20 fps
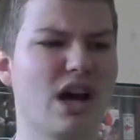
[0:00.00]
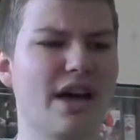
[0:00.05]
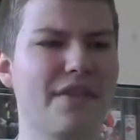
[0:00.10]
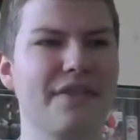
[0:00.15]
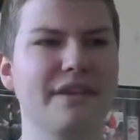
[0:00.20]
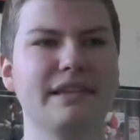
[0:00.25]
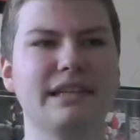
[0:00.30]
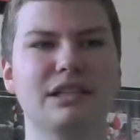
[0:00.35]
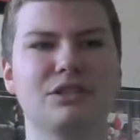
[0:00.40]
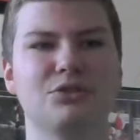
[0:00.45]

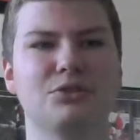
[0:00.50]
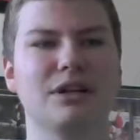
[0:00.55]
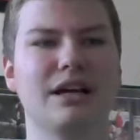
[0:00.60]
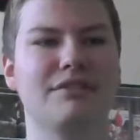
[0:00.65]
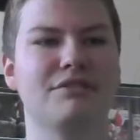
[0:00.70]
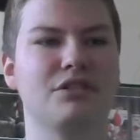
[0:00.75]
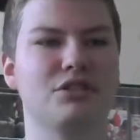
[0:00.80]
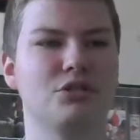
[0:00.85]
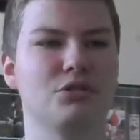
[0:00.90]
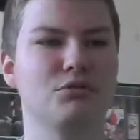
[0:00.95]
think that's all I
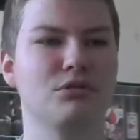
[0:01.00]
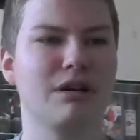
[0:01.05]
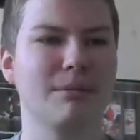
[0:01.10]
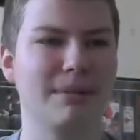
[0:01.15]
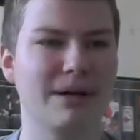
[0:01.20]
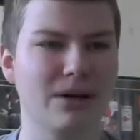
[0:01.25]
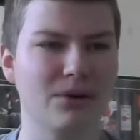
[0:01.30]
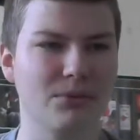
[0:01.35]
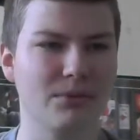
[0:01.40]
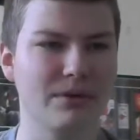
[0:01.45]
have to talk
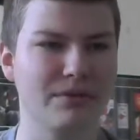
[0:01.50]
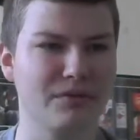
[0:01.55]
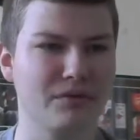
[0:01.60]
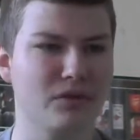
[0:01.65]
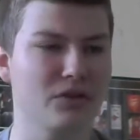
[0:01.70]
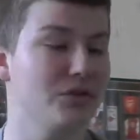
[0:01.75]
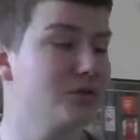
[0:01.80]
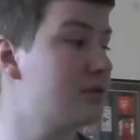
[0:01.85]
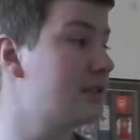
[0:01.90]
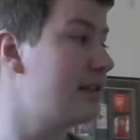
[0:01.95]
about. We've
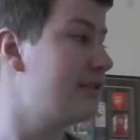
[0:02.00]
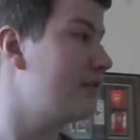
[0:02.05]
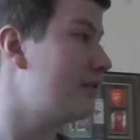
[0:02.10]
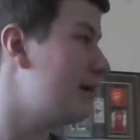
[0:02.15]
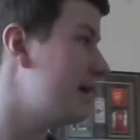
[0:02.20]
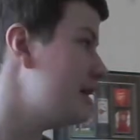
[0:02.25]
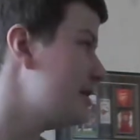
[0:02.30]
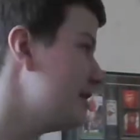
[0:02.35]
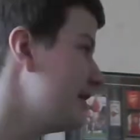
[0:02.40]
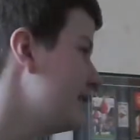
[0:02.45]
got 7
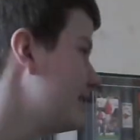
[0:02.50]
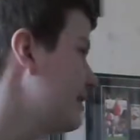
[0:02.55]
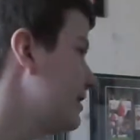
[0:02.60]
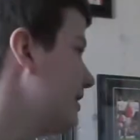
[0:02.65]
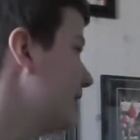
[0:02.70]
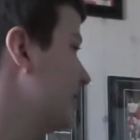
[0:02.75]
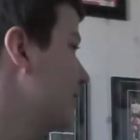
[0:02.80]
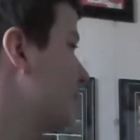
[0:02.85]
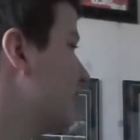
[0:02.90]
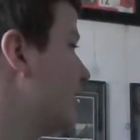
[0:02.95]
minutes into
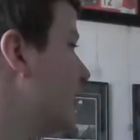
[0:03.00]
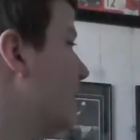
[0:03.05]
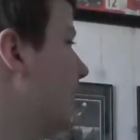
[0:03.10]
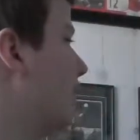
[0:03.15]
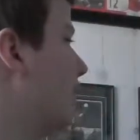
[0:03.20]
this.